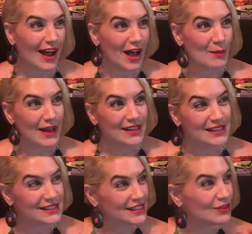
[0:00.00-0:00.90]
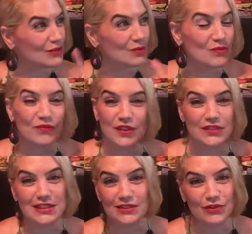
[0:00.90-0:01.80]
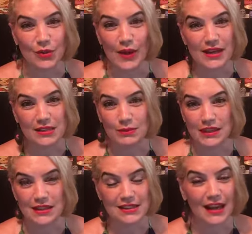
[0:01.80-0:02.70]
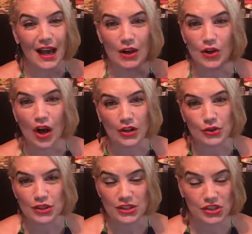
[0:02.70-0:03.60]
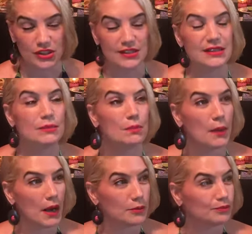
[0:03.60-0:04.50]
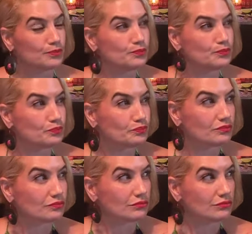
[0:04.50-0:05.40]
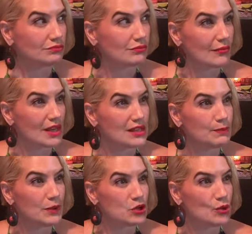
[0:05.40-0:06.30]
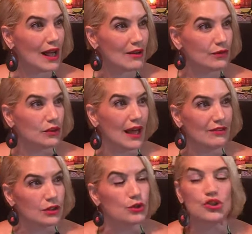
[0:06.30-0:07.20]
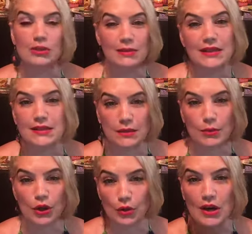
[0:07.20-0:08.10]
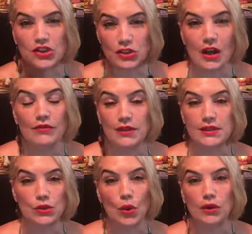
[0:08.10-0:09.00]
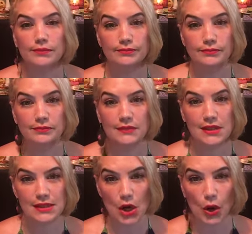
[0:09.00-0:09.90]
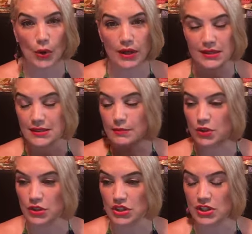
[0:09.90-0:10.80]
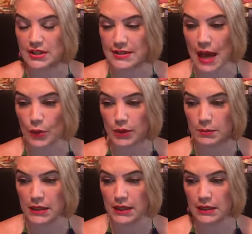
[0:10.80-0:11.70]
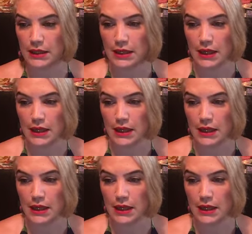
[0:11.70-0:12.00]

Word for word: um, I can see it from 50 different ways because I honor all traditions. But spiritual evolution means the progression of the soul. So in some traditions, that would mean